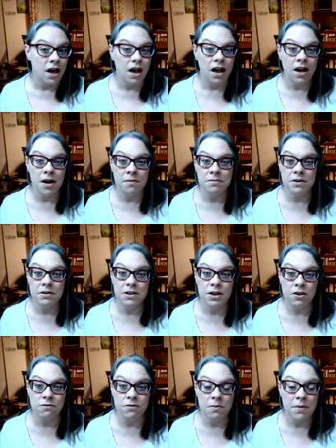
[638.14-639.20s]
um, you
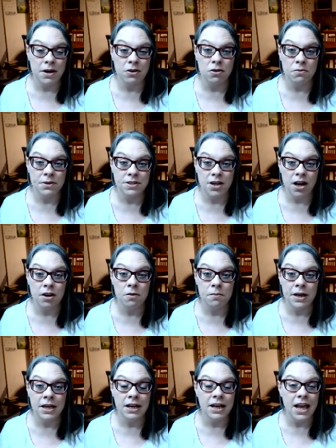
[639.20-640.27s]
know, for medical
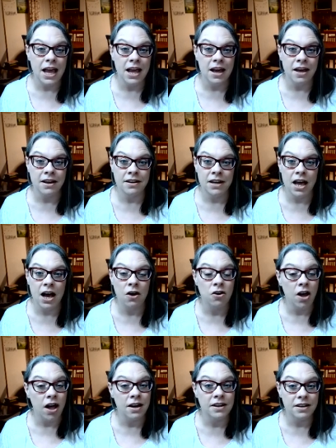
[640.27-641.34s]
retirement, and how
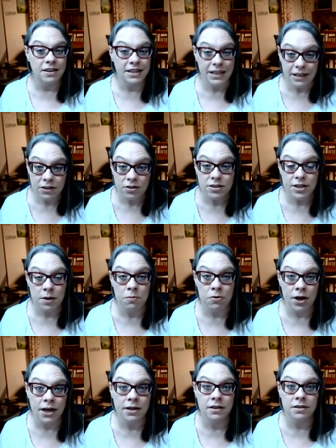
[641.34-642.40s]
God healed him
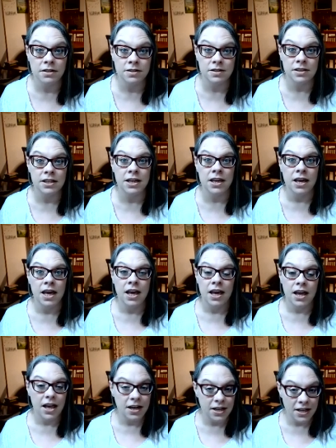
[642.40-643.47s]
miraculously,
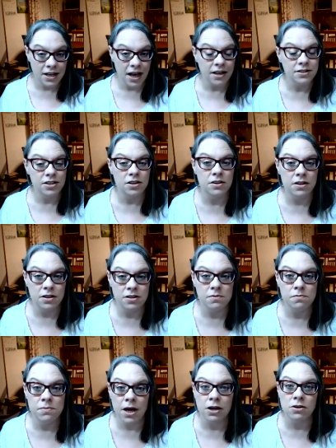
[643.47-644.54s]
and he has a
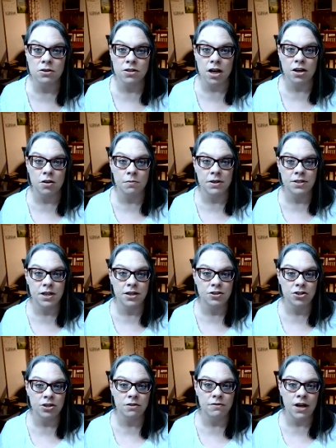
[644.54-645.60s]
medical
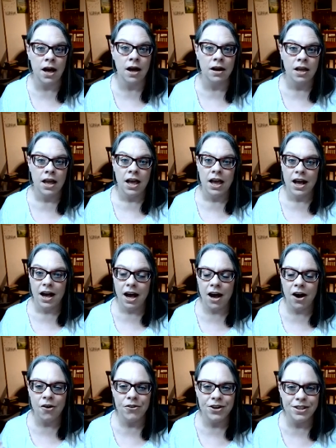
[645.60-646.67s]
documentation of that.
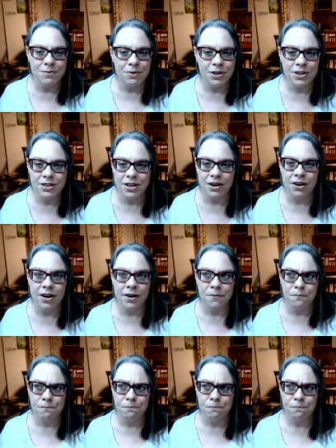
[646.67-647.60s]
How in the military